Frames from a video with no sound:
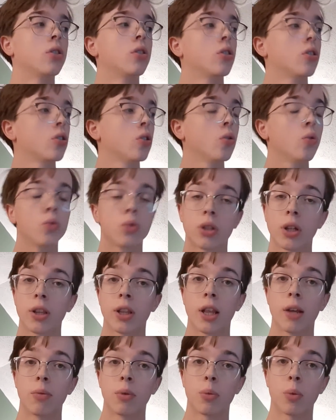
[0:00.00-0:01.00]
So something
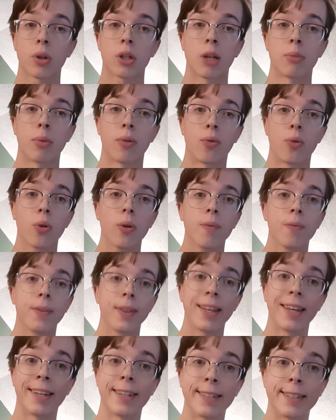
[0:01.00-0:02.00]
that we worked on before
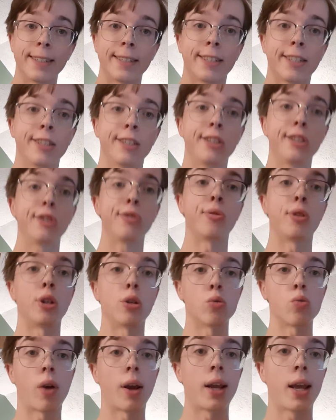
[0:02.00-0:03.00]
is doing a
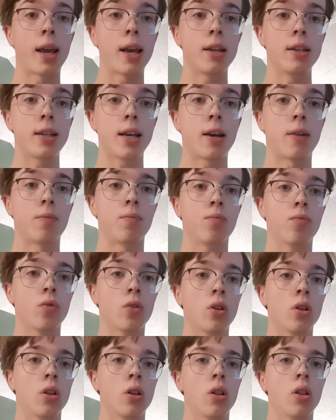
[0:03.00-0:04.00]
right hand down.
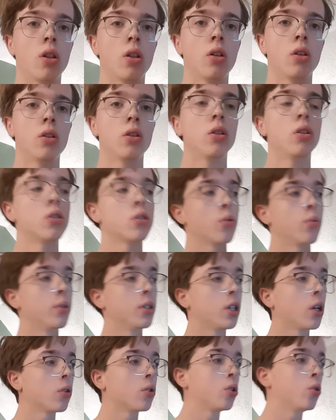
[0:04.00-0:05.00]
So when you
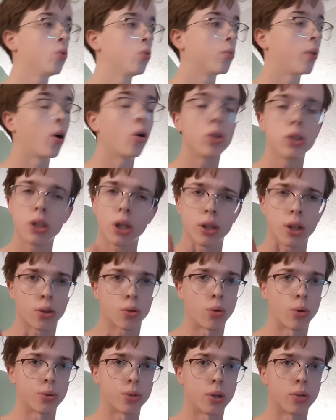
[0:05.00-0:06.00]
go to, well, only on the
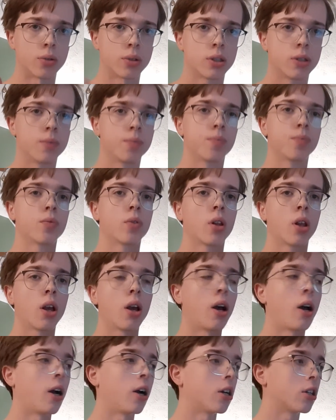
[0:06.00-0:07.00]
throat tones.
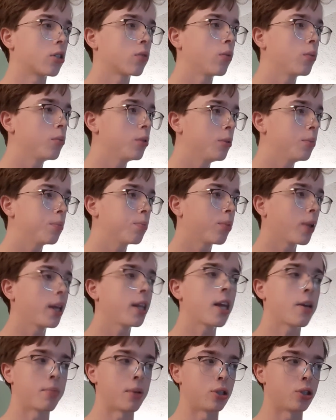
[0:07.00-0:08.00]
So when we play
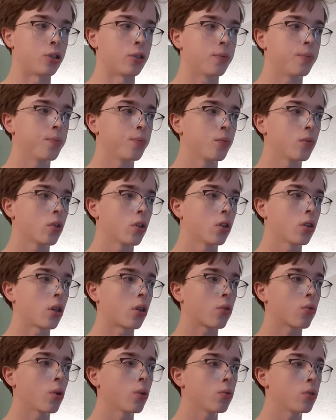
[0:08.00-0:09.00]
that measure, the
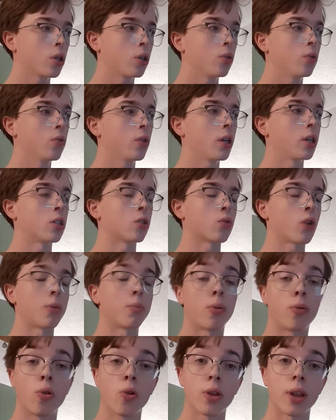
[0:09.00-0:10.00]
throat tone that is right
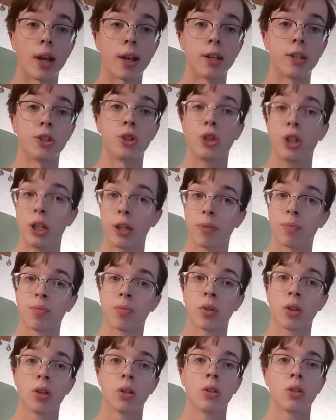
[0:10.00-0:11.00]
before that is G.
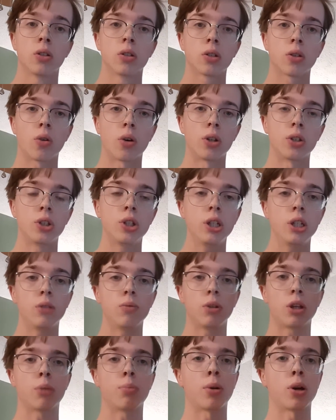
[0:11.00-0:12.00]
So on G, we
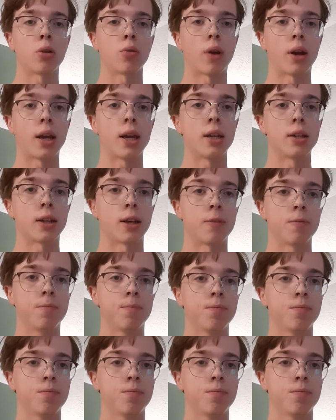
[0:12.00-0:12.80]
can put our right hand down.